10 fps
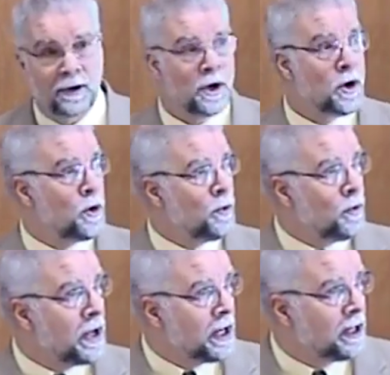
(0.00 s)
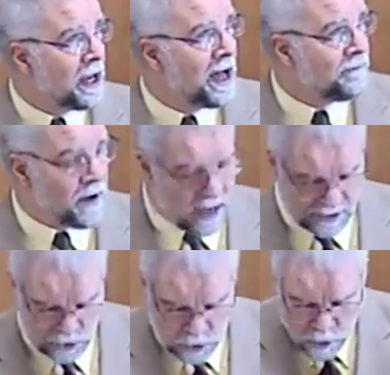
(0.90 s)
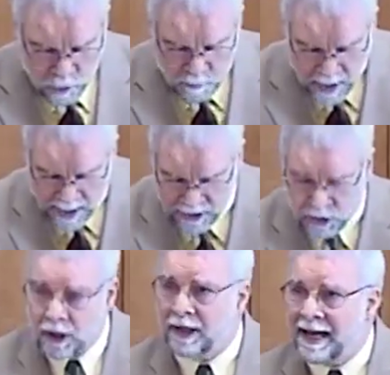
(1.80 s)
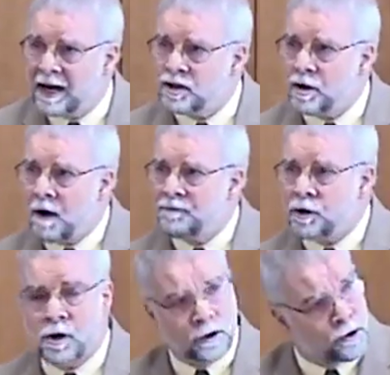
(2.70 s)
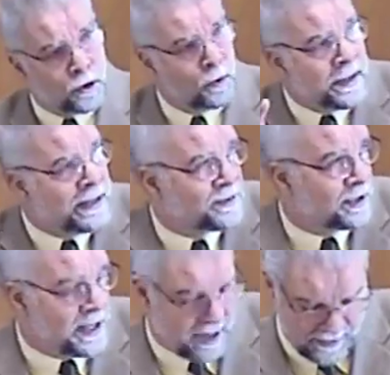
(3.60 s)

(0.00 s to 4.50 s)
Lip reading: who love us too much to let us off the hook too easily